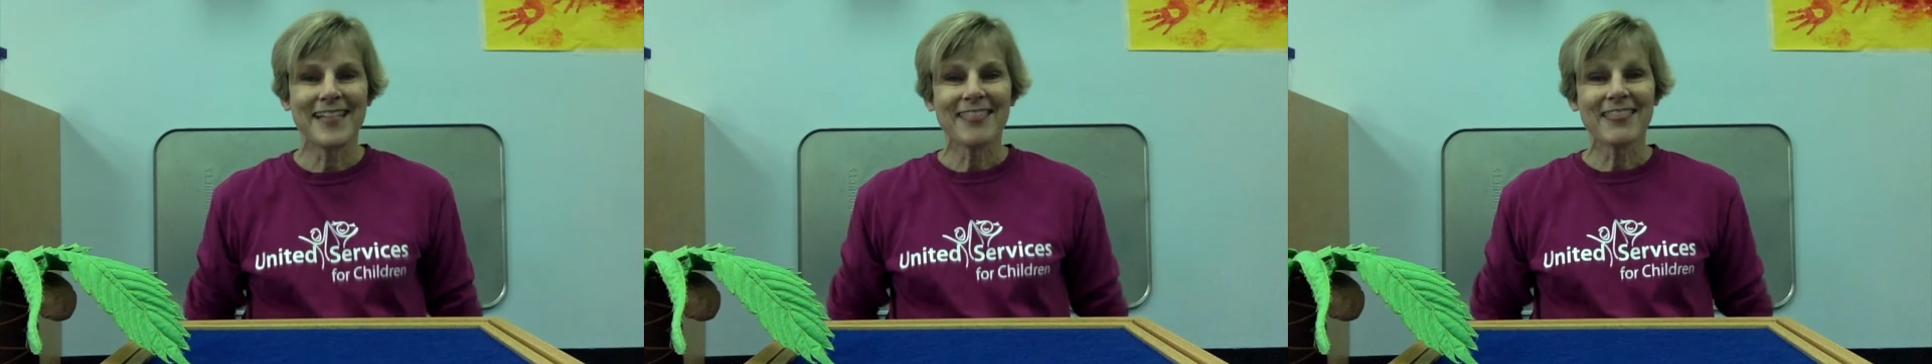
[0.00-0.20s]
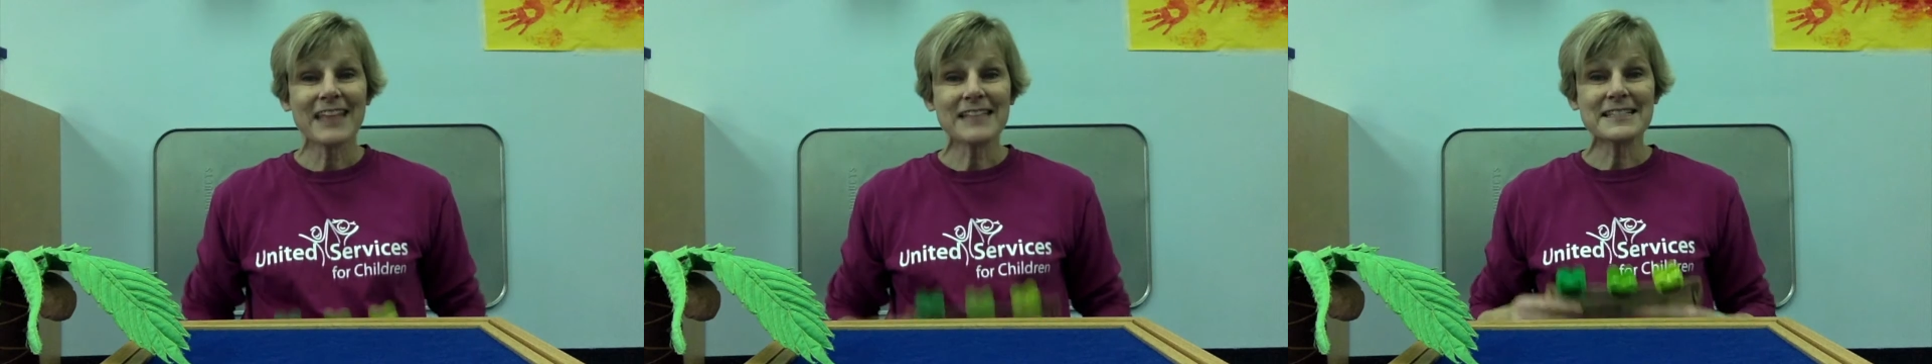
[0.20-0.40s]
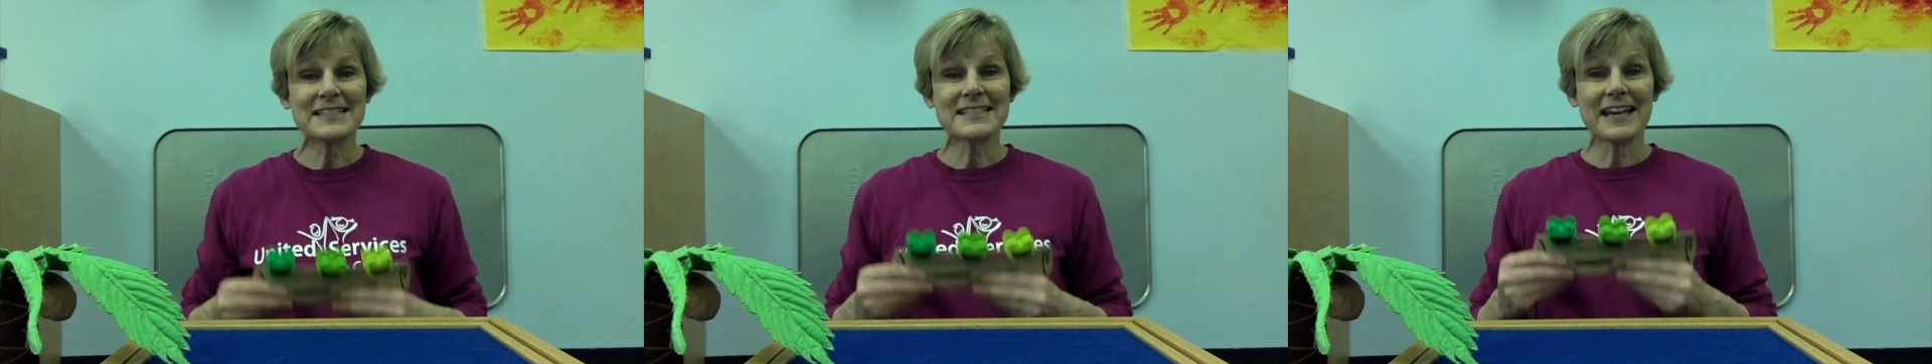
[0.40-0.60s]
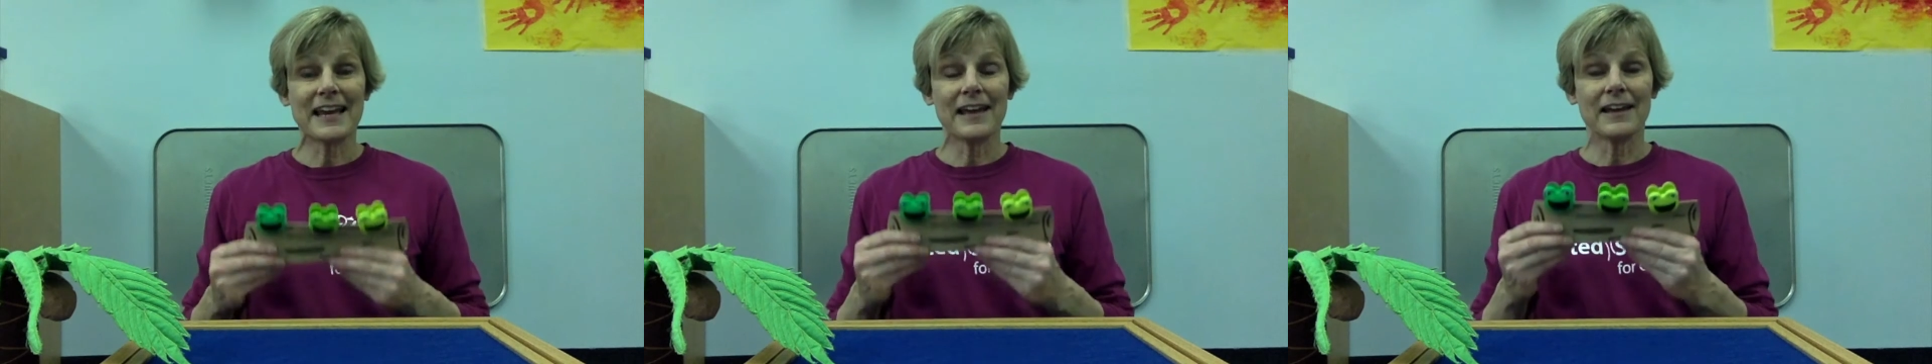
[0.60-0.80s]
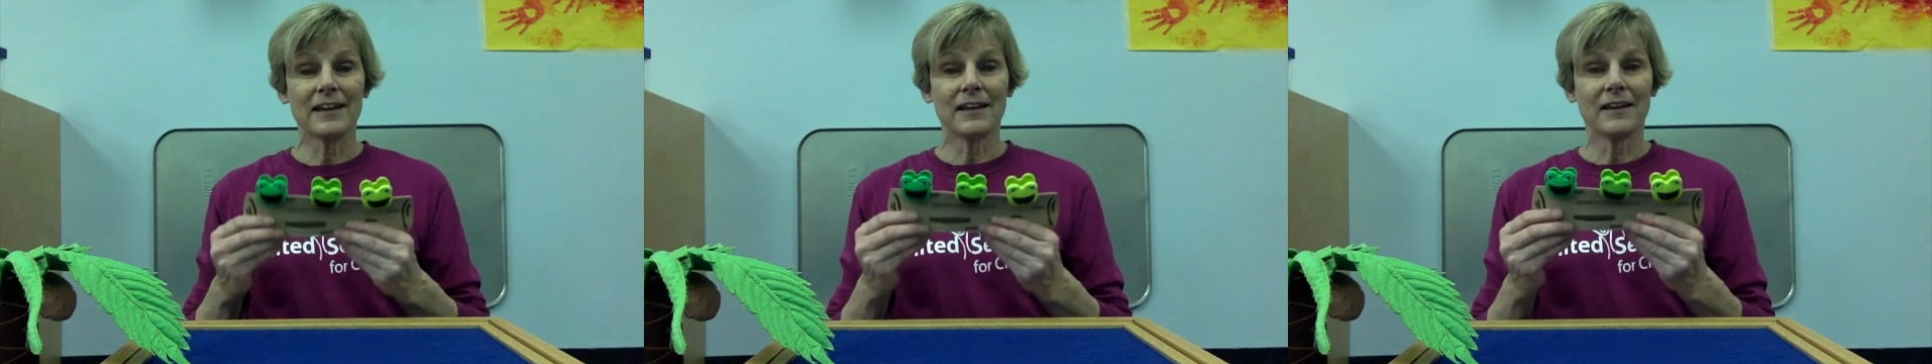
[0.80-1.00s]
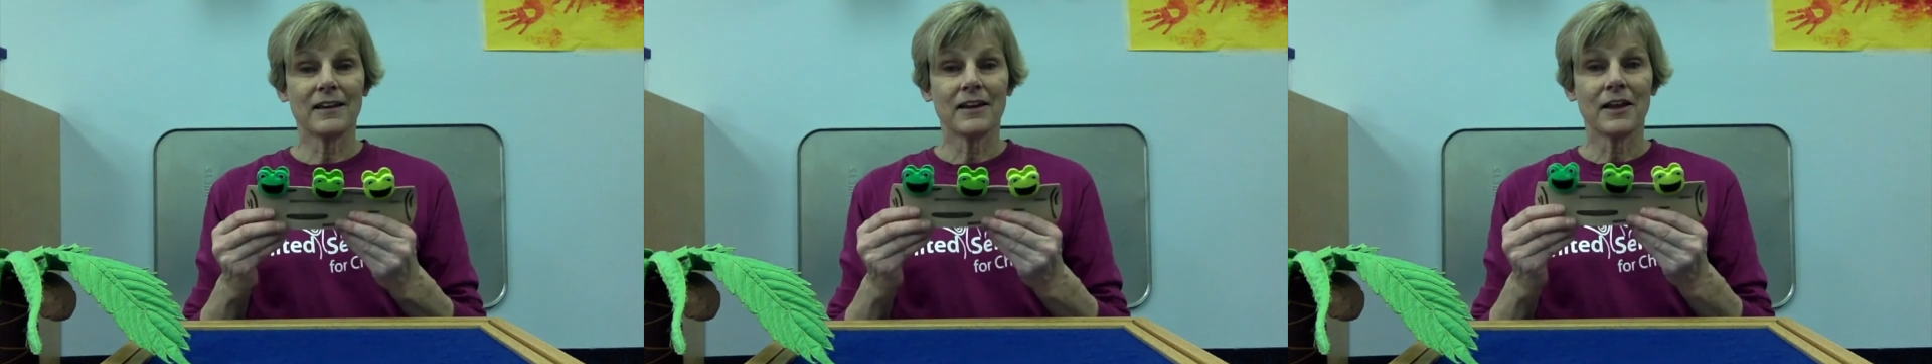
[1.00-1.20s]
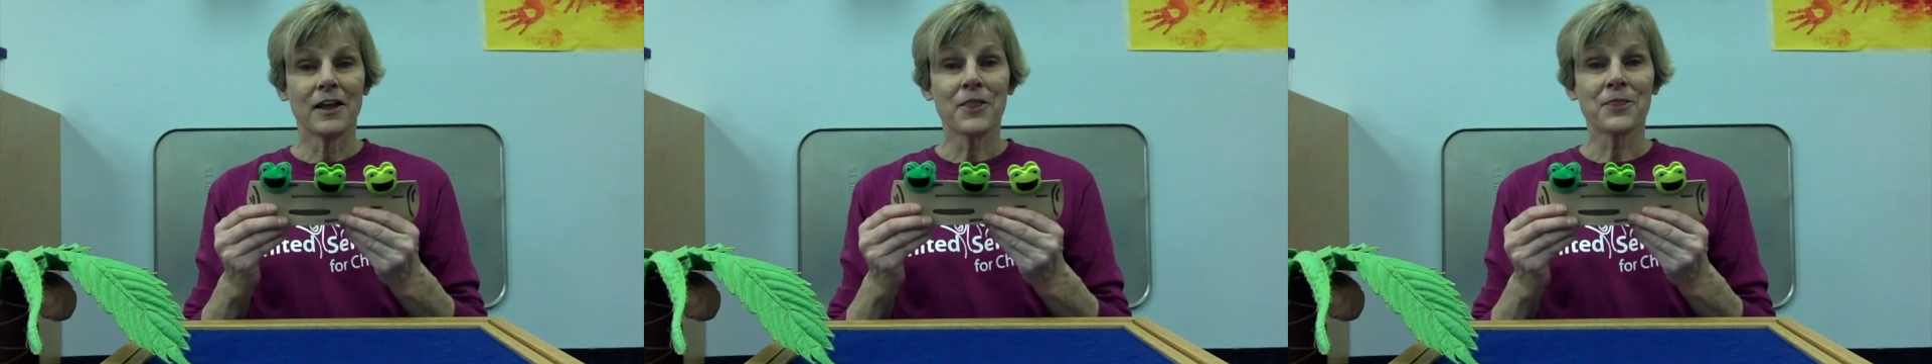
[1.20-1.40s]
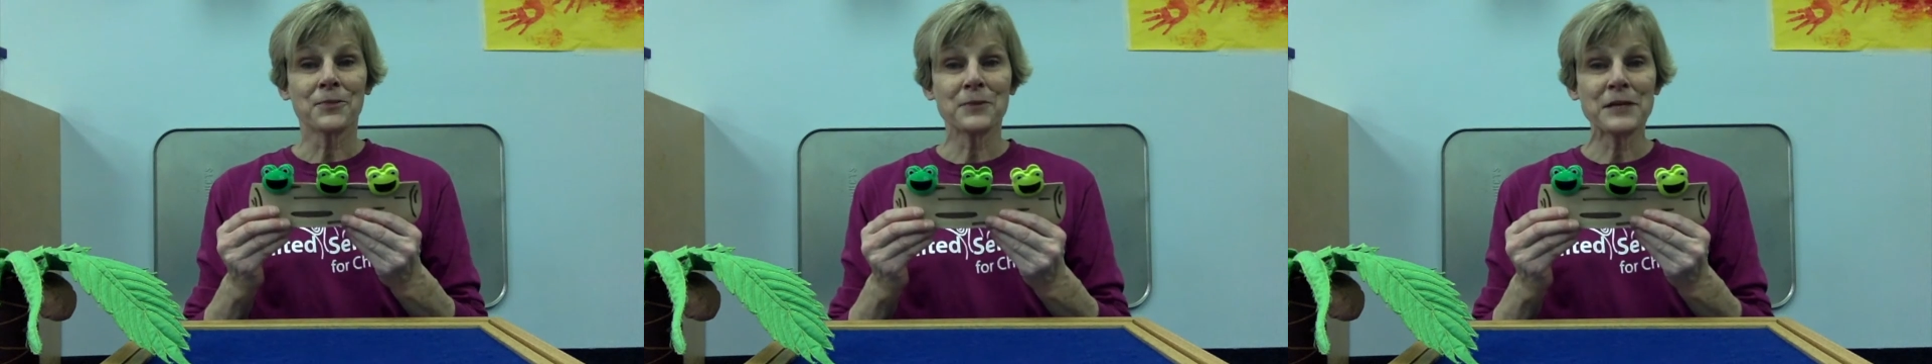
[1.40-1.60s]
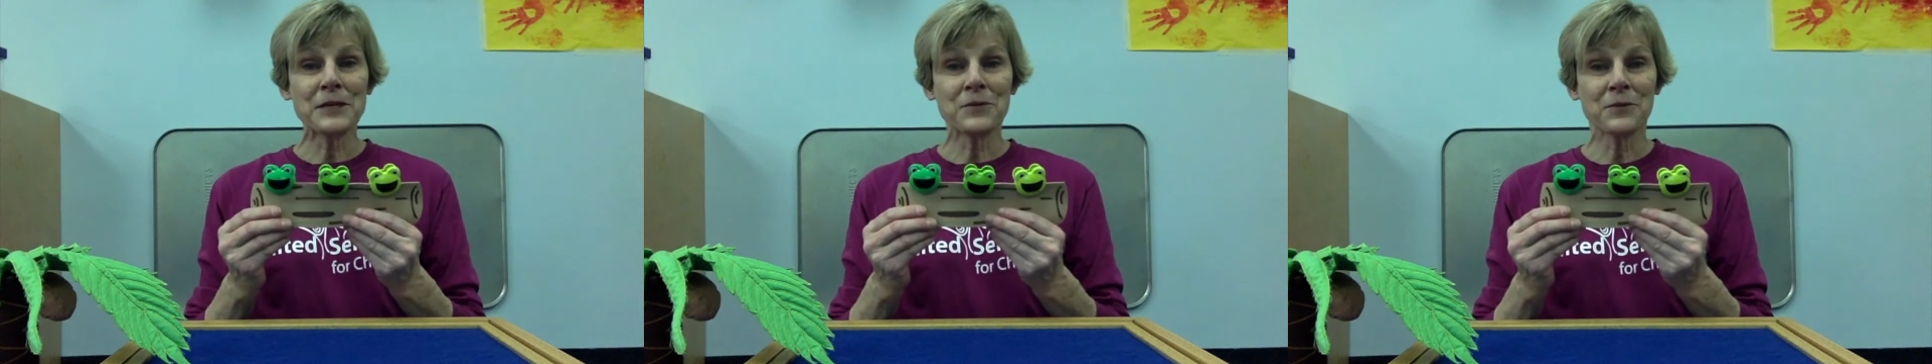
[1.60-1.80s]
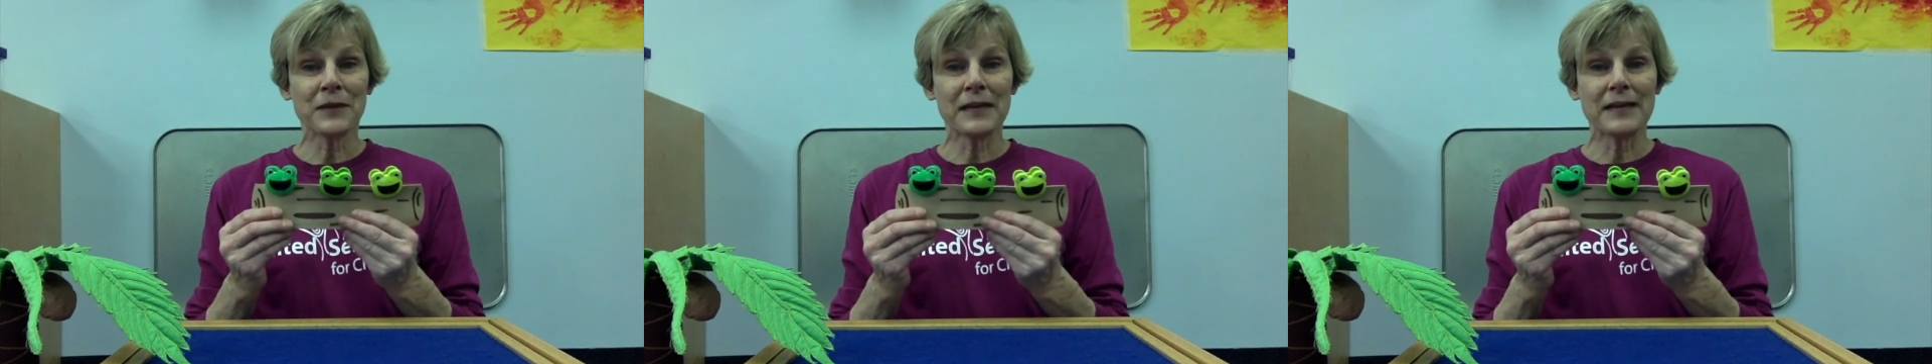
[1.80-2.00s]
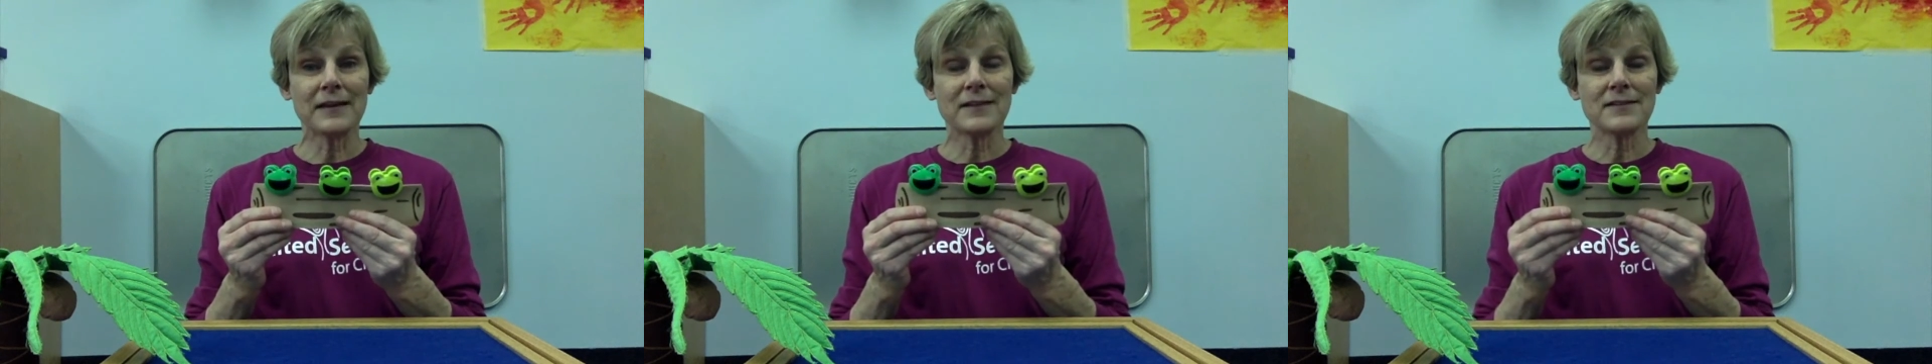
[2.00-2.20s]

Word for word: Let's sing Three Green